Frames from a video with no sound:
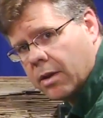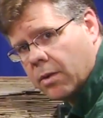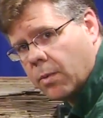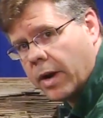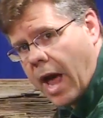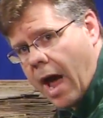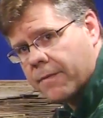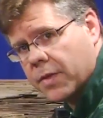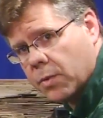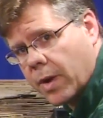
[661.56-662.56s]
one
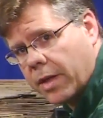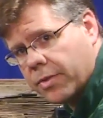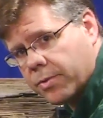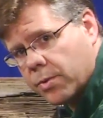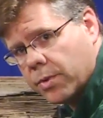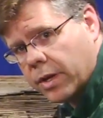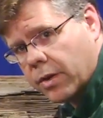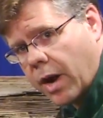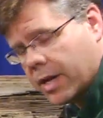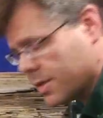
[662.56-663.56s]
half of the way through the
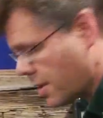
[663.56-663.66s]
cross